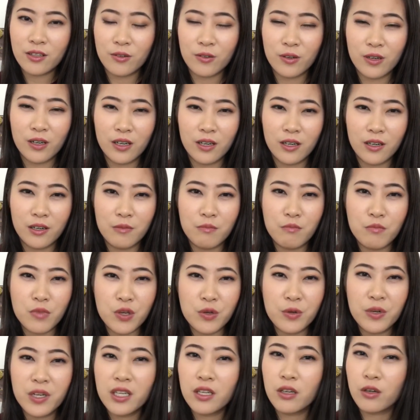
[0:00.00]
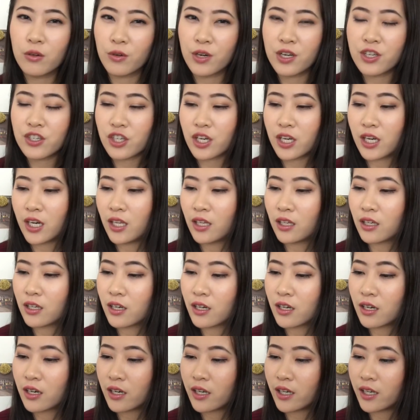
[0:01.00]
or muted orange
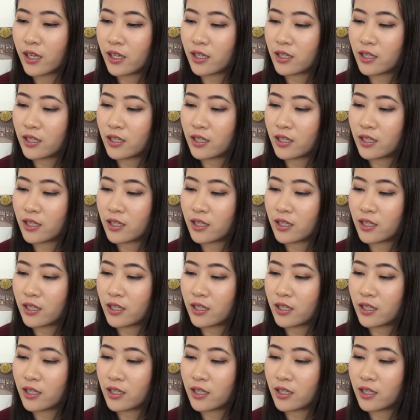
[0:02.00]
color